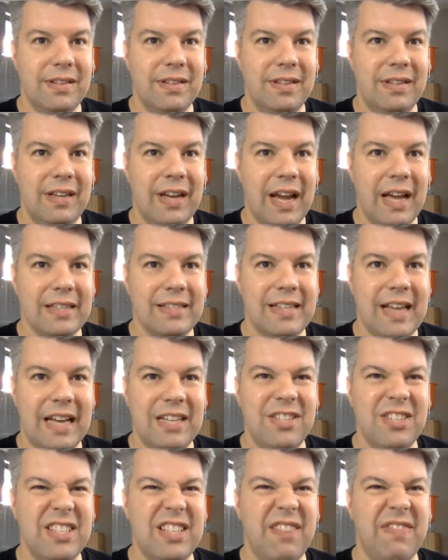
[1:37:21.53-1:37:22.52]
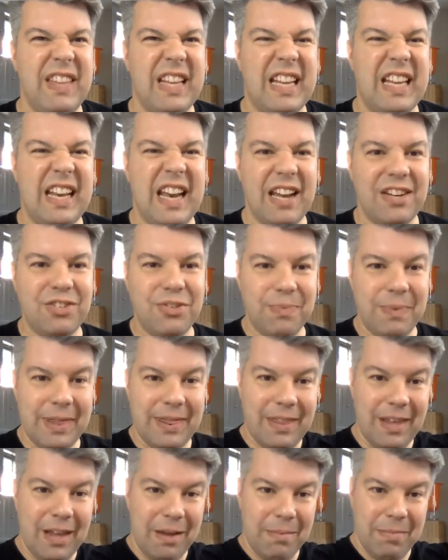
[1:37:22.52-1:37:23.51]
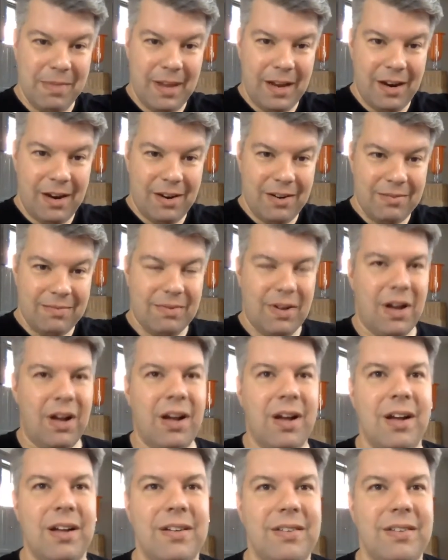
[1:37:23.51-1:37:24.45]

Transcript: Yes, I just love the connection with them there. Ugh.